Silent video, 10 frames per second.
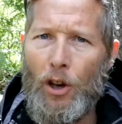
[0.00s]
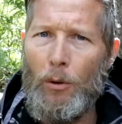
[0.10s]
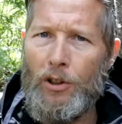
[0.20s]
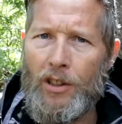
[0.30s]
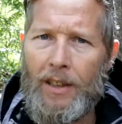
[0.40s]
I've
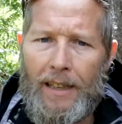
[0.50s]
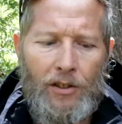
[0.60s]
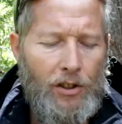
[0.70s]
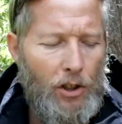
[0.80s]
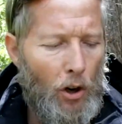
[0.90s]
showed you, you can
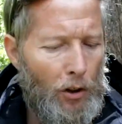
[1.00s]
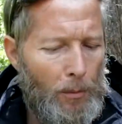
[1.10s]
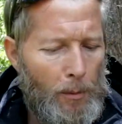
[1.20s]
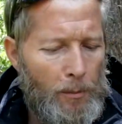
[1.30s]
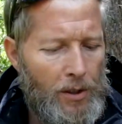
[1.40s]
actually chaw
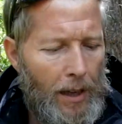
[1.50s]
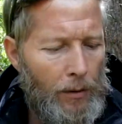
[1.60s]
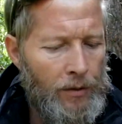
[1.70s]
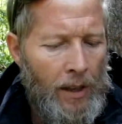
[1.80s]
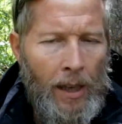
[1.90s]
them
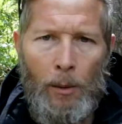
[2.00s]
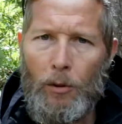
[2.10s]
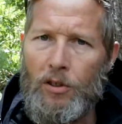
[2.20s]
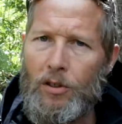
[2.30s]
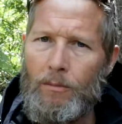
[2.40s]
themselves.
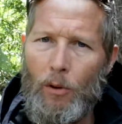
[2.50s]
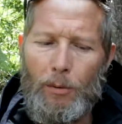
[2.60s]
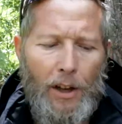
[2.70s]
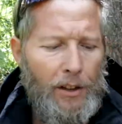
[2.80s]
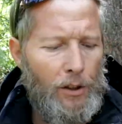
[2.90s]
But
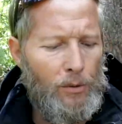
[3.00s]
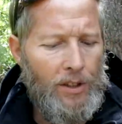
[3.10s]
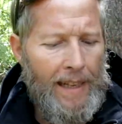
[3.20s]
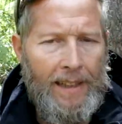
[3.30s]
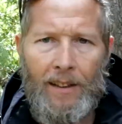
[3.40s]
what we're going to do
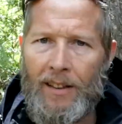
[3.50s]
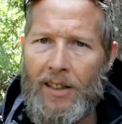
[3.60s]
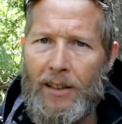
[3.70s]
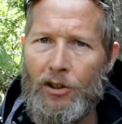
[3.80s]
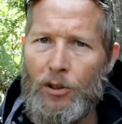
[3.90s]
today, like I
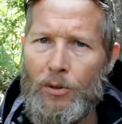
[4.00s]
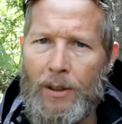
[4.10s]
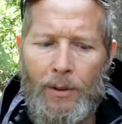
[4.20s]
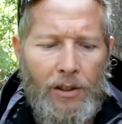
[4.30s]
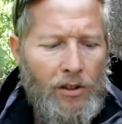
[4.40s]
say, just
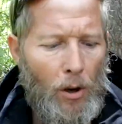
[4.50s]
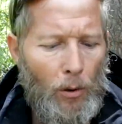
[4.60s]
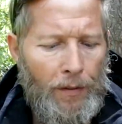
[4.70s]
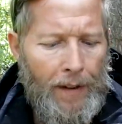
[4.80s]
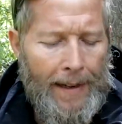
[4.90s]
using it with the
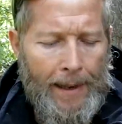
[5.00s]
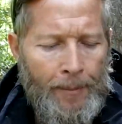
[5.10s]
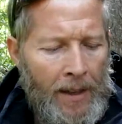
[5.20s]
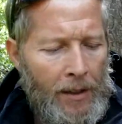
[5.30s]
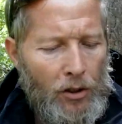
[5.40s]
solar fire,
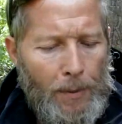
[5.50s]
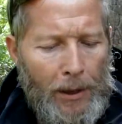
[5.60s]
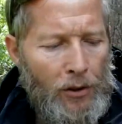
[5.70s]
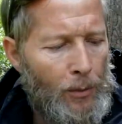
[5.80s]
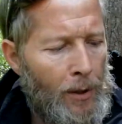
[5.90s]
just
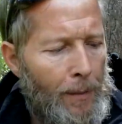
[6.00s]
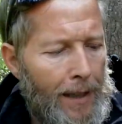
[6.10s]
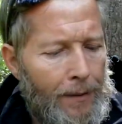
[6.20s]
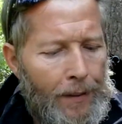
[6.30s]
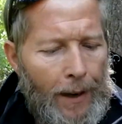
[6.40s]
by using it with a
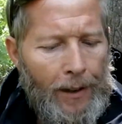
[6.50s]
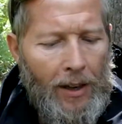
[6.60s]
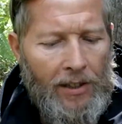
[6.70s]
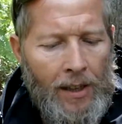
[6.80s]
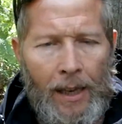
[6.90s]
magnifying
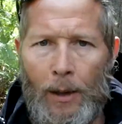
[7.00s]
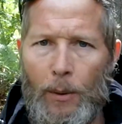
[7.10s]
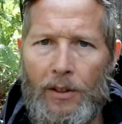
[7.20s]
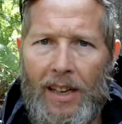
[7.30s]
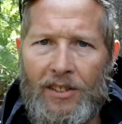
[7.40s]
glass,
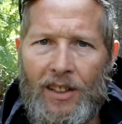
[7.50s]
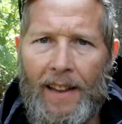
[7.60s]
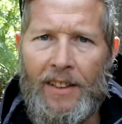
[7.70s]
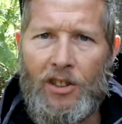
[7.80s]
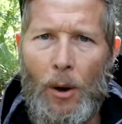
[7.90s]
we could actually
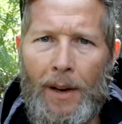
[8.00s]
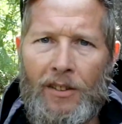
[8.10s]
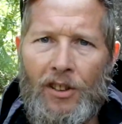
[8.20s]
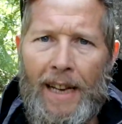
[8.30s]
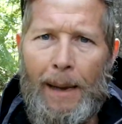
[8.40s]
get this going
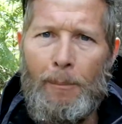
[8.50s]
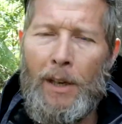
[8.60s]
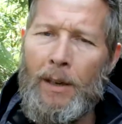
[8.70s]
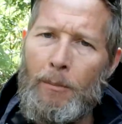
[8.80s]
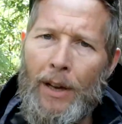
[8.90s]
into an
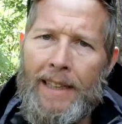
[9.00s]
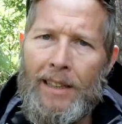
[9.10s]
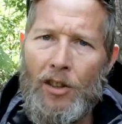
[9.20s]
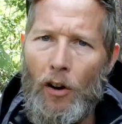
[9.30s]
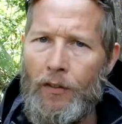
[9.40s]
ember,
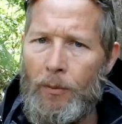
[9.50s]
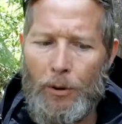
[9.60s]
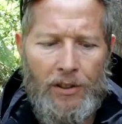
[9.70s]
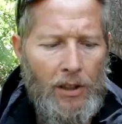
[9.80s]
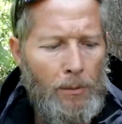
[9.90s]
break it off,
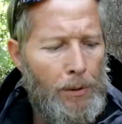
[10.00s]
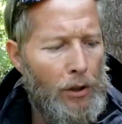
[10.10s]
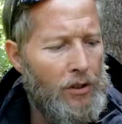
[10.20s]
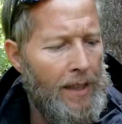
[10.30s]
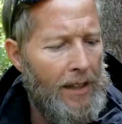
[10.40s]
put it in the
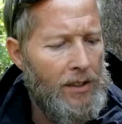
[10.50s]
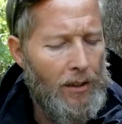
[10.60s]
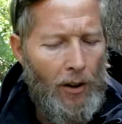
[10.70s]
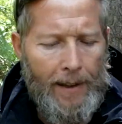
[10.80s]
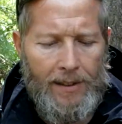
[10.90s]
bird's nest
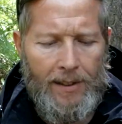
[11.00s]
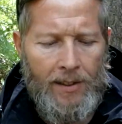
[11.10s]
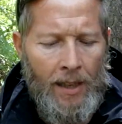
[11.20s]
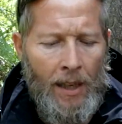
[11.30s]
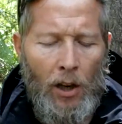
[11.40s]
and light
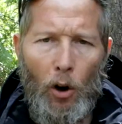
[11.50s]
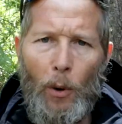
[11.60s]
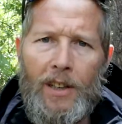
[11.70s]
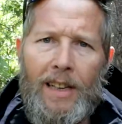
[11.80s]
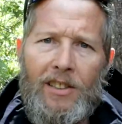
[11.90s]
it.
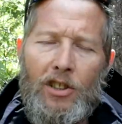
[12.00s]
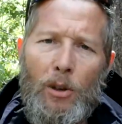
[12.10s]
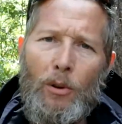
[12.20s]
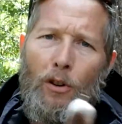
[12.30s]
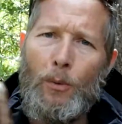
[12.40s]
Or what you can actually
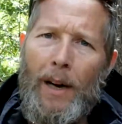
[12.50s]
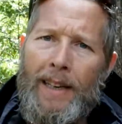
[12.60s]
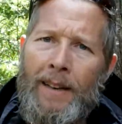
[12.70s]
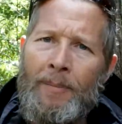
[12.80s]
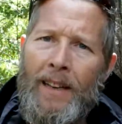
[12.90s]
do another
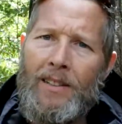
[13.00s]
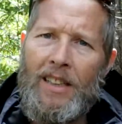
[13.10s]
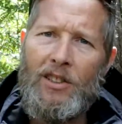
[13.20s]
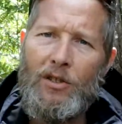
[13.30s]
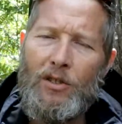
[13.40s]
way
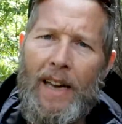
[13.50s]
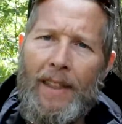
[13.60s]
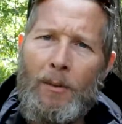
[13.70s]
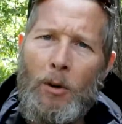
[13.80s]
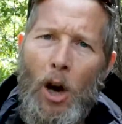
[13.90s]
is actually just
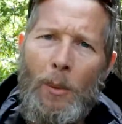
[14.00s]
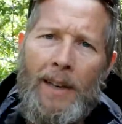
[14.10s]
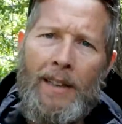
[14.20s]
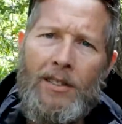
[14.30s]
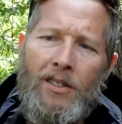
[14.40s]
get them
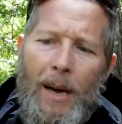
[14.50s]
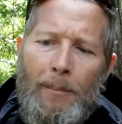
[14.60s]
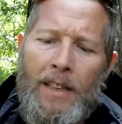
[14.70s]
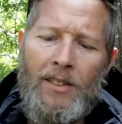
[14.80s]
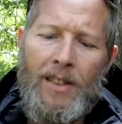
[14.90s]
going,
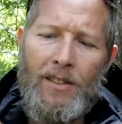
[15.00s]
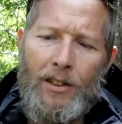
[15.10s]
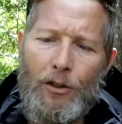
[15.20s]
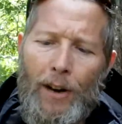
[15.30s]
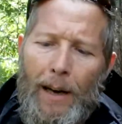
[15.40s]
stab these
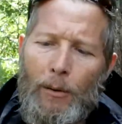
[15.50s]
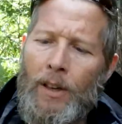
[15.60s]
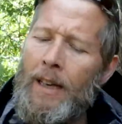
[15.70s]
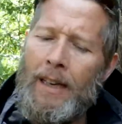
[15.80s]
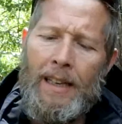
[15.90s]
into the
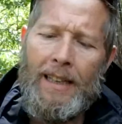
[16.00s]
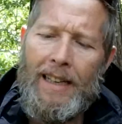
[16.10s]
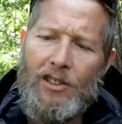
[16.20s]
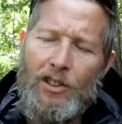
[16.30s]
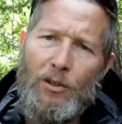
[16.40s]
ground. You
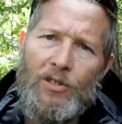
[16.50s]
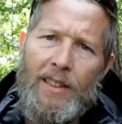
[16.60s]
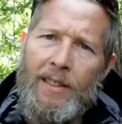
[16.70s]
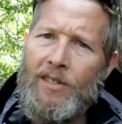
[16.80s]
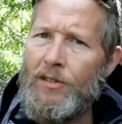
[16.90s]
can actually use
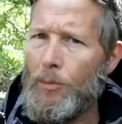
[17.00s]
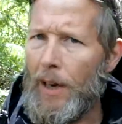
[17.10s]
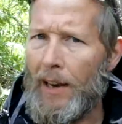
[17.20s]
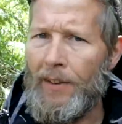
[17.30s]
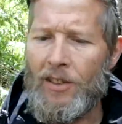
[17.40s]
these as some
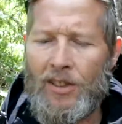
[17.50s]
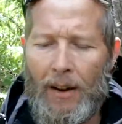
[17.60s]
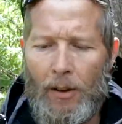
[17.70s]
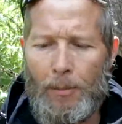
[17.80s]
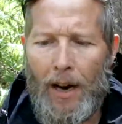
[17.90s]
kind of
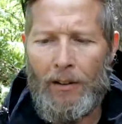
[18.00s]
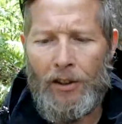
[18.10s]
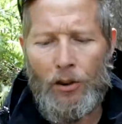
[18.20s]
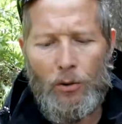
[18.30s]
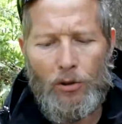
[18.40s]
insect
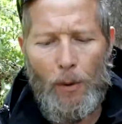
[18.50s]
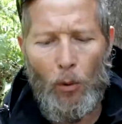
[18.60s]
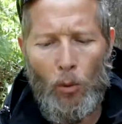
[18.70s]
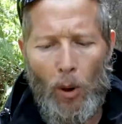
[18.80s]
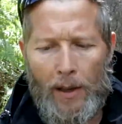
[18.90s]
repellent, they do
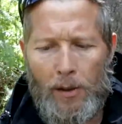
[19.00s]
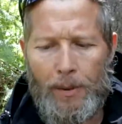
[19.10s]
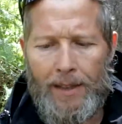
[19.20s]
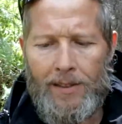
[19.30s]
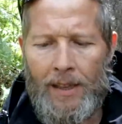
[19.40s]
smoke quite a
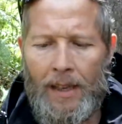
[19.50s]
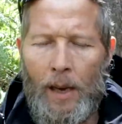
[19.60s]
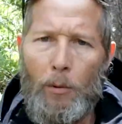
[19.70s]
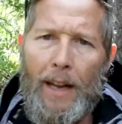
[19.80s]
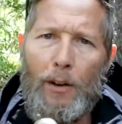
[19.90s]
bit.
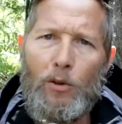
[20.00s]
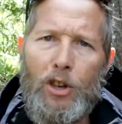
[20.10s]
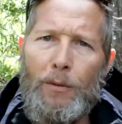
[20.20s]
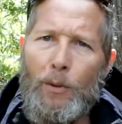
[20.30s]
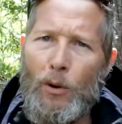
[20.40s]
But then
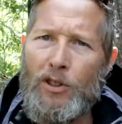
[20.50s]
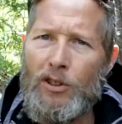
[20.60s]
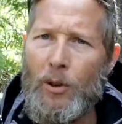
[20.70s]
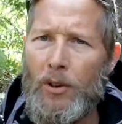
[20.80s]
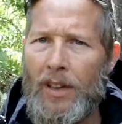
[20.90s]
also if you
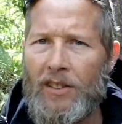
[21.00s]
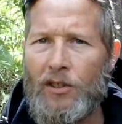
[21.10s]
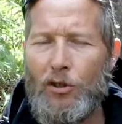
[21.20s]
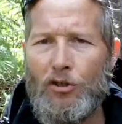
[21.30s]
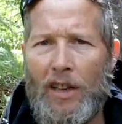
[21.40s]
wanted to, you can
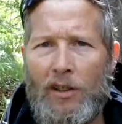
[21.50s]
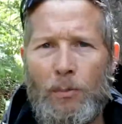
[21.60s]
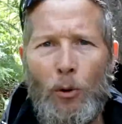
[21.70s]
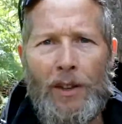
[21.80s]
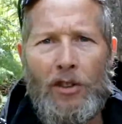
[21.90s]
just
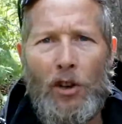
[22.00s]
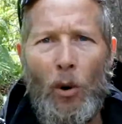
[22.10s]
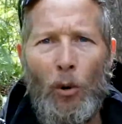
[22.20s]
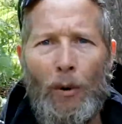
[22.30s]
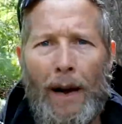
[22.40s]
transport this
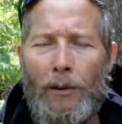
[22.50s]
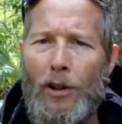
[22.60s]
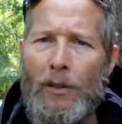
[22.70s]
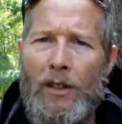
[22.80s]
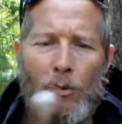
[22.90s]
coal around,
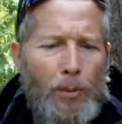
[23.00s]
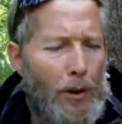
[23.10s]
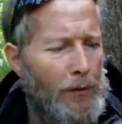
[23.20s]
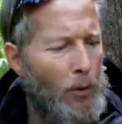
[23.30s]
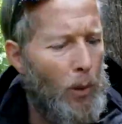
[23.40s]
you know, these will
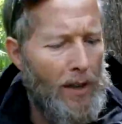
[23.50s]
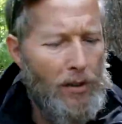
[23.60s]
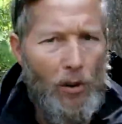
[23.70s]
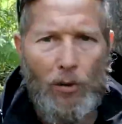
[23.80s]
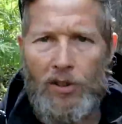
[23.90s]
burn for
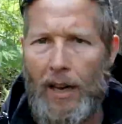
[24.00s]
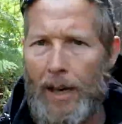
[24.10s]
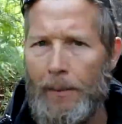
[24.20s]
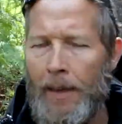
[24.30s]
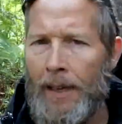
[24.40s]
quite a long
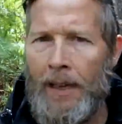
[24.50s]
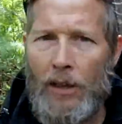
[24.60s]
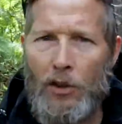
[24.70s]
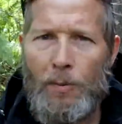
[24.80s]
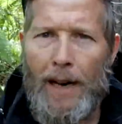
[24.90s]
time,
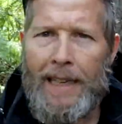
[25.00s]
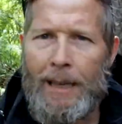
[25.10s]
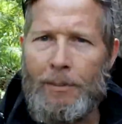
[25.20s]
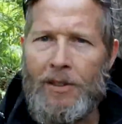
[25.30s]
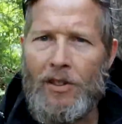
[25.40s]
just by
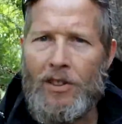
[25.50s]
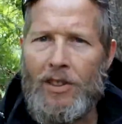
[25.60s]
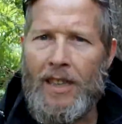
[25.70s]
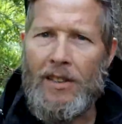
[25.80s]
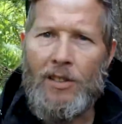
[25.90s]
keeping it as
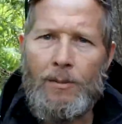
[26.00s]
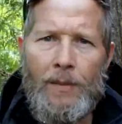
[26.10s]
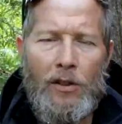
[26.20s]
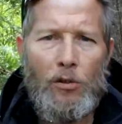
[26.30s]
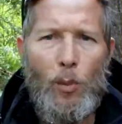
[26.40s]
it is
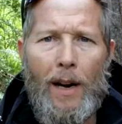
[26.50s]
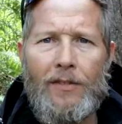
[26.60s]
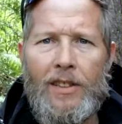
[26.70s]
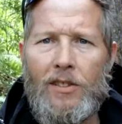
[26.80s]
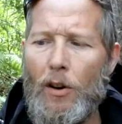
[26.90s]
and just
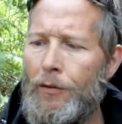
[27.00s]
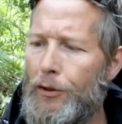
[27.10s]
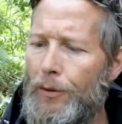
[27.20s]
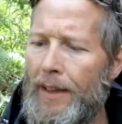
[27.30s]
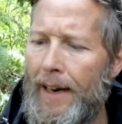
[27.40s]
wafting it off
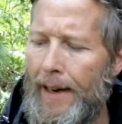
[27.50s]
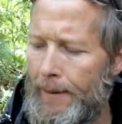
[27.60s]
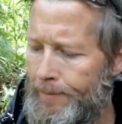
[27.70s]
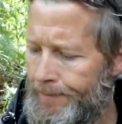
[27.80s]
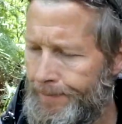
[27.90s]
through the air.